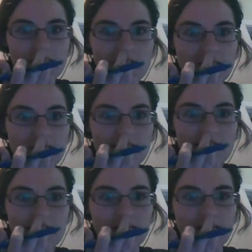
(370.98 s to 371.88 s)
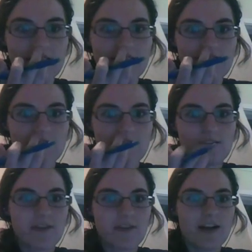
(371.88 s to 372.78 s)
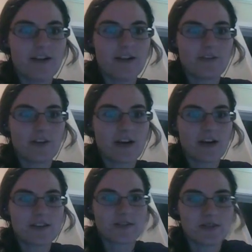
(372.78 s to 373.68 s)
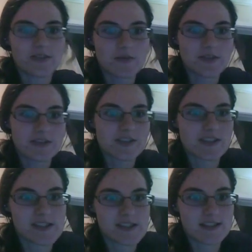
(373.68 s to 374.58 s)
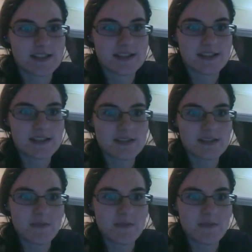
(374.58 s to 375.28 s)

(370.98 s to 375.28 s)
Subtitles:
the data file for Crossroads purchases,